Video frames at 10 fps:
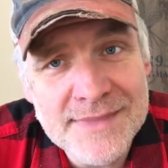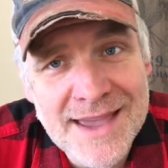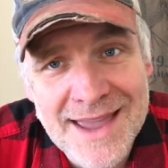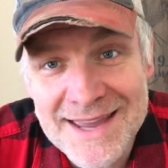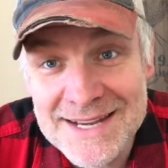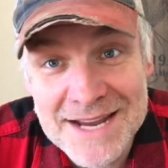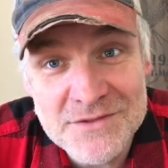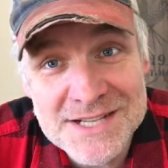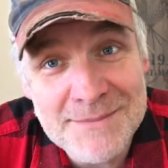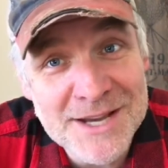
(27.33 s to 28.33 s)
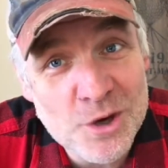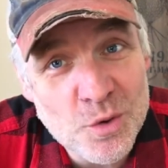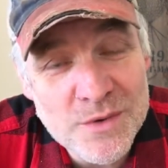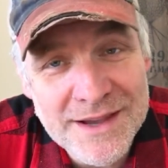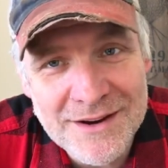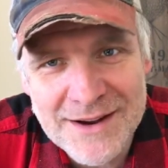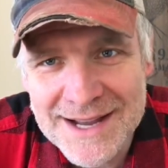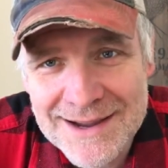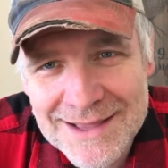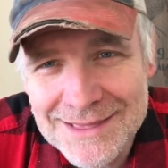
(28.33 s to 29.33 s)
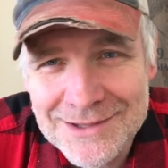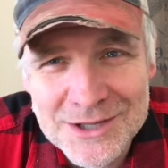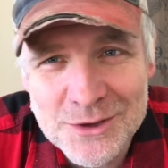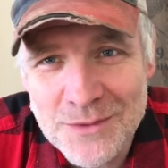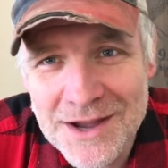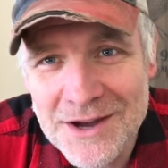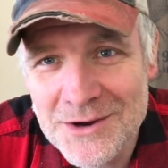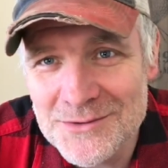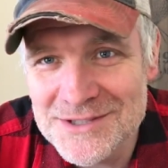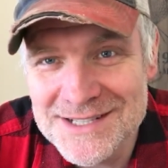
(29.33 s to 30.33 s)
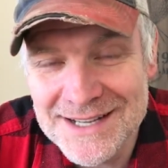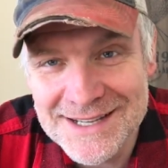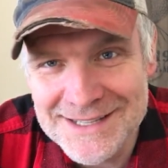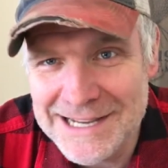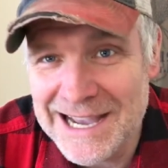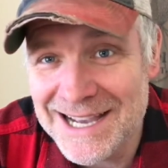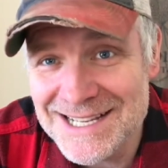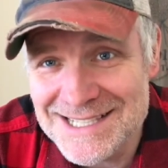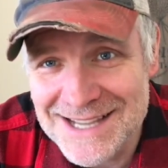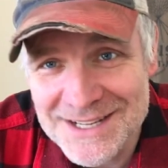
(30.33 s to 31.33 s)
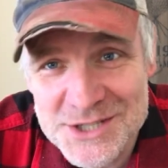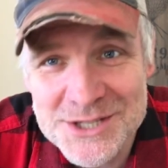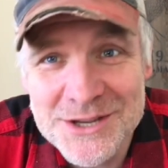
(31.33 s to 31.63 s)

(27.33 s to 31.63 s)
And every time I go there, I kind of look around the guy section,